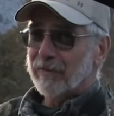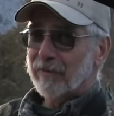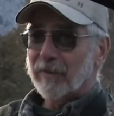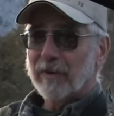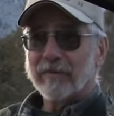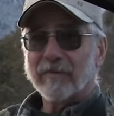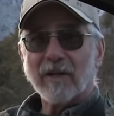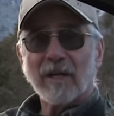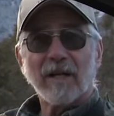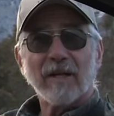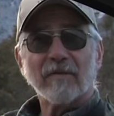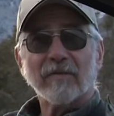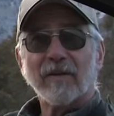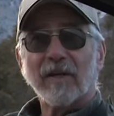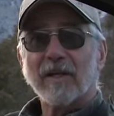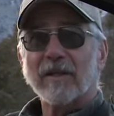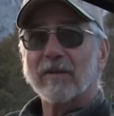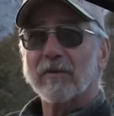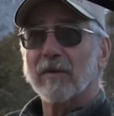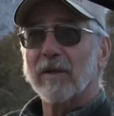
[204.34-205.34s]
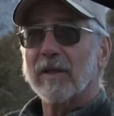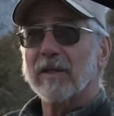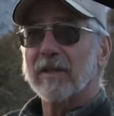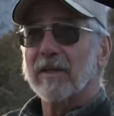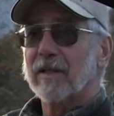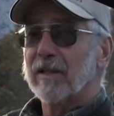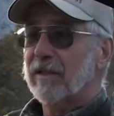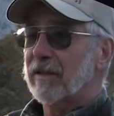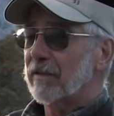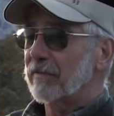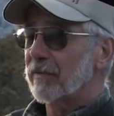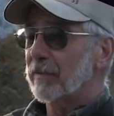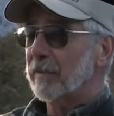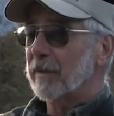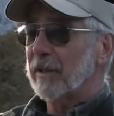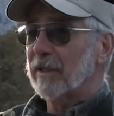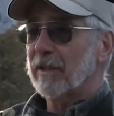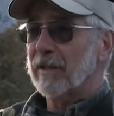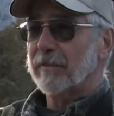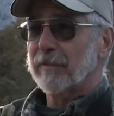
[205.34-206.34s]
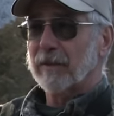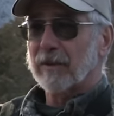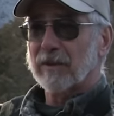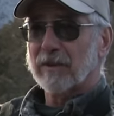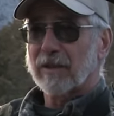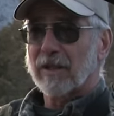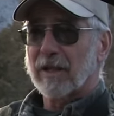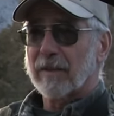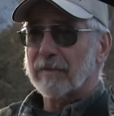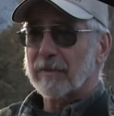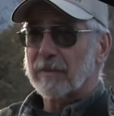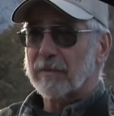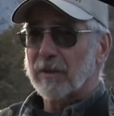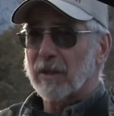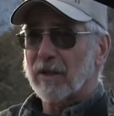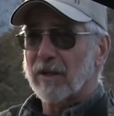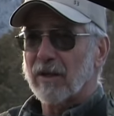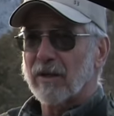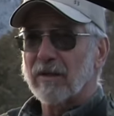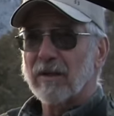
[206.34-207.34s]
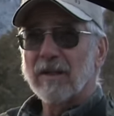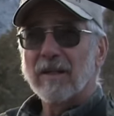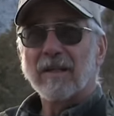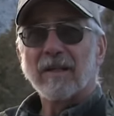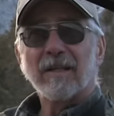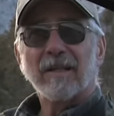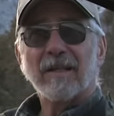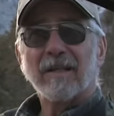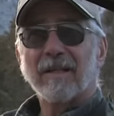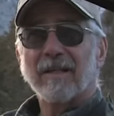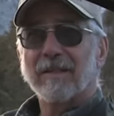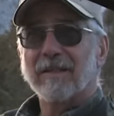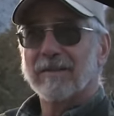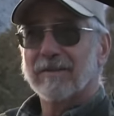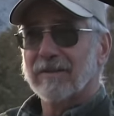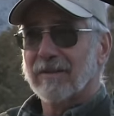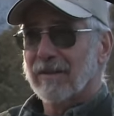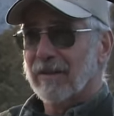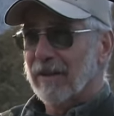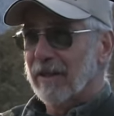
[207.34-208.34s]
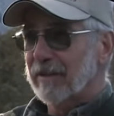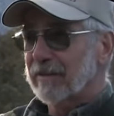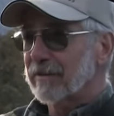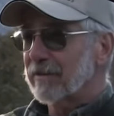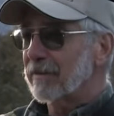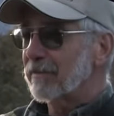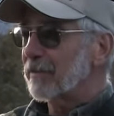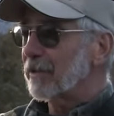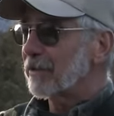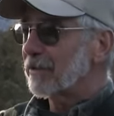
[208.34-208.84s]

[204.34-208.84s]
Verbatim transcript: We've got to find a way to get everybody up on top tomorrow. It is awesome.